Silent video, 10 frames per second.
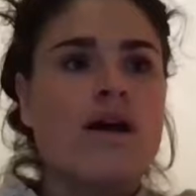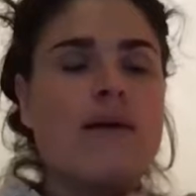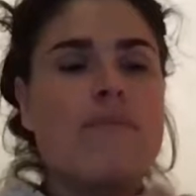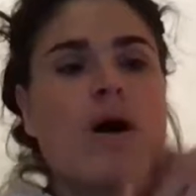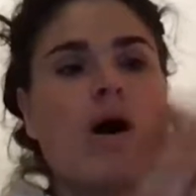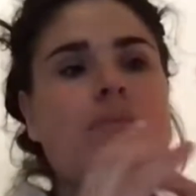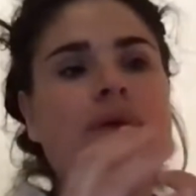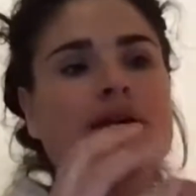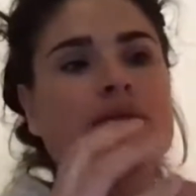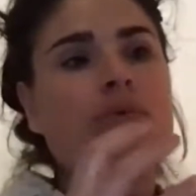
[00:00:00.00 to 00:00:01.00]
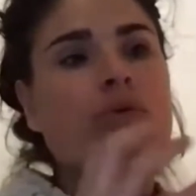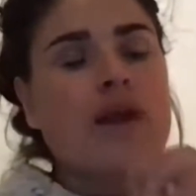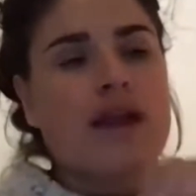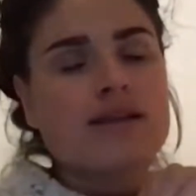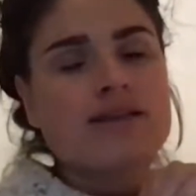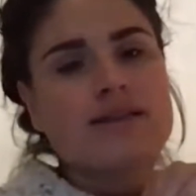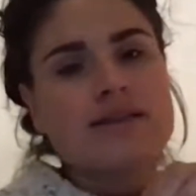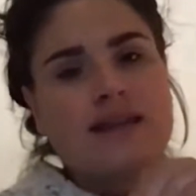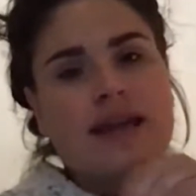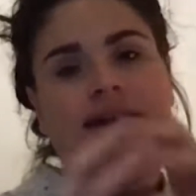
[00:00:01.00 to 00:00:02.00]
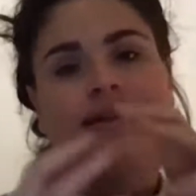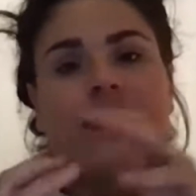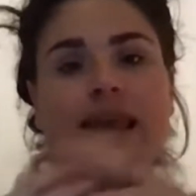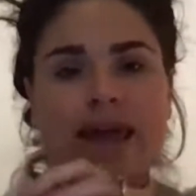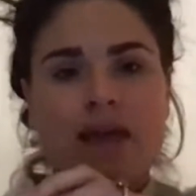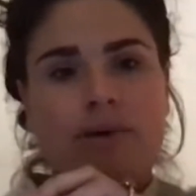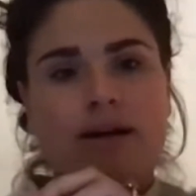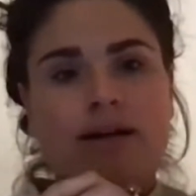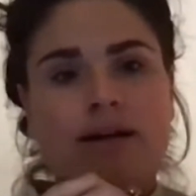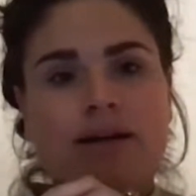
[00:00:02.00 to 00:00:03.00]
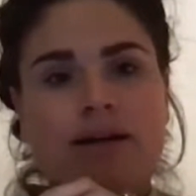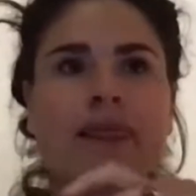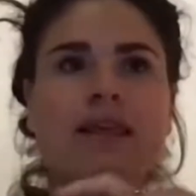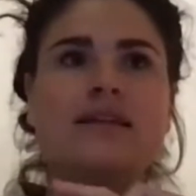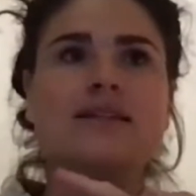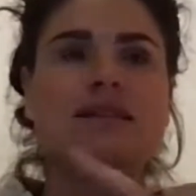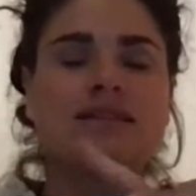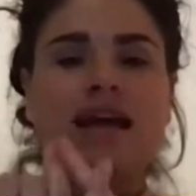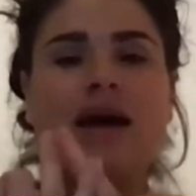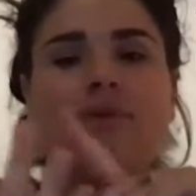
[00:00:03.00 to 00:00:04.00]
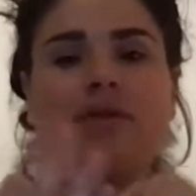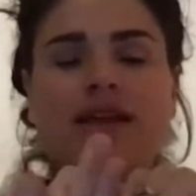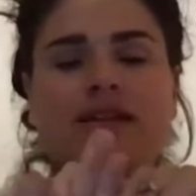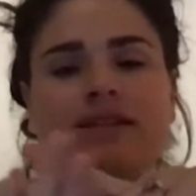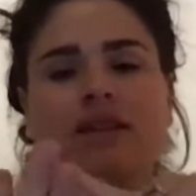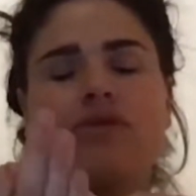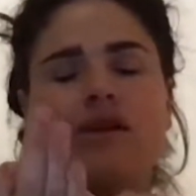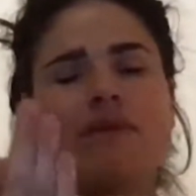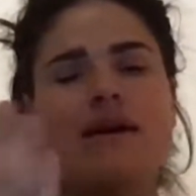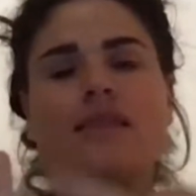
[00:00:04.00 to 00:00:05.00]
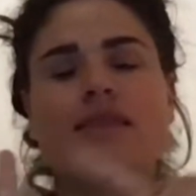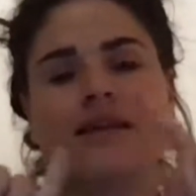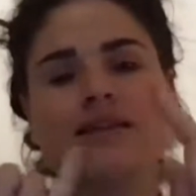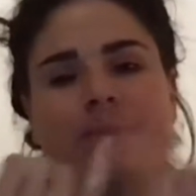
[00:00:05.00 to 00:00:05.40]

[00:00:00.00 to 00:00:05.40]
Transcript: a mom in pregnancy and in labor is there's a couple things, and 3 main things.